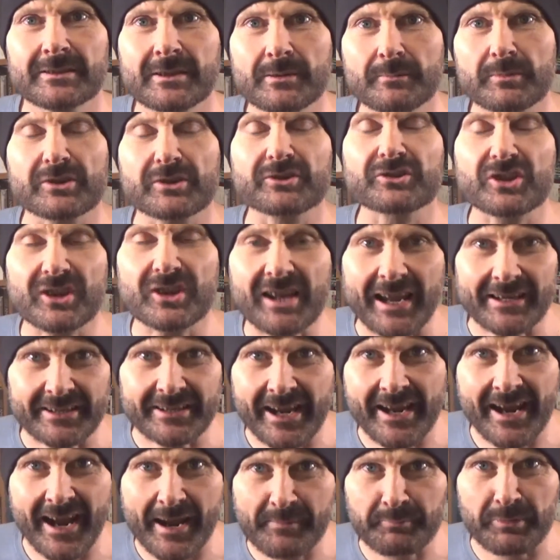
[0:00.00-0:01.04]
But until that
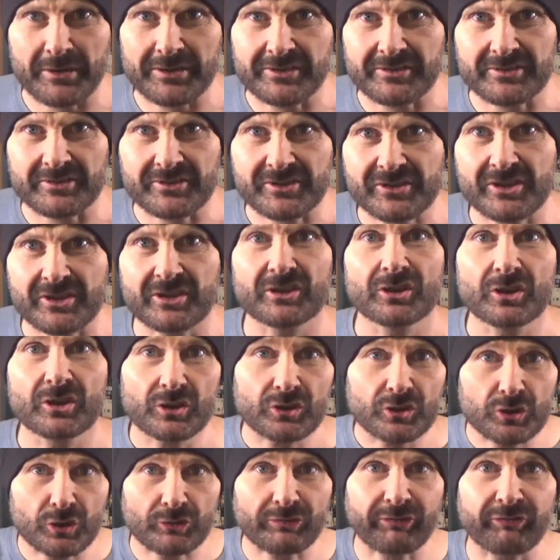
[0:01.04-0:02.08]
day happens,
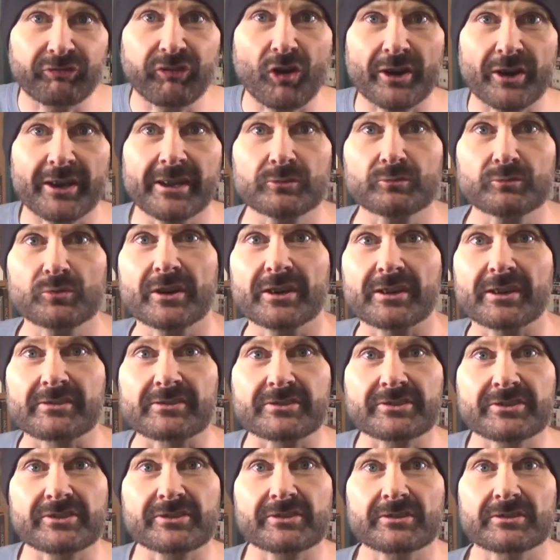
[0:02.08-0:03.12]
good fucking
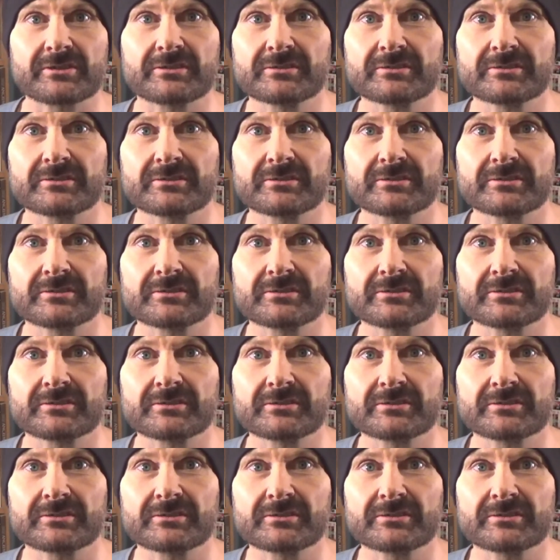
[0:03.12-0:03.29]
riddance.